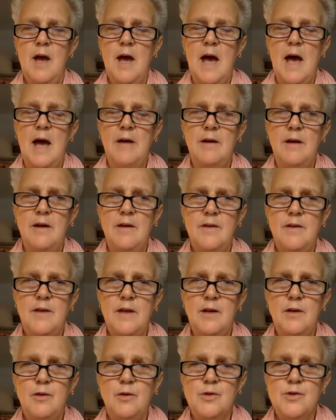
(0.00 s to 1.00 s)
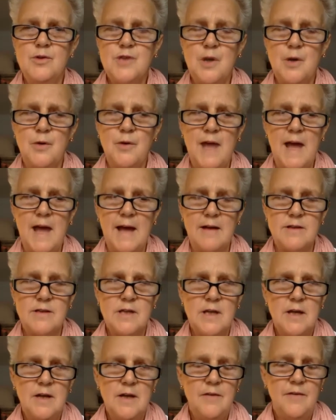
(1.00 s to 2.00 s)
I think also
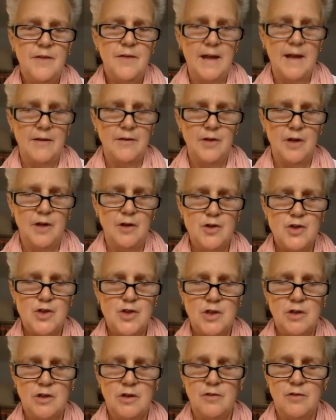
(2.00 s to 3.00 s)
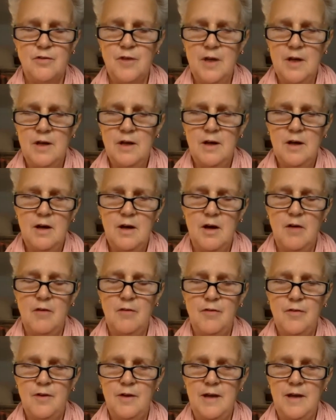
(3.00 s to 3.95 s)
that notion of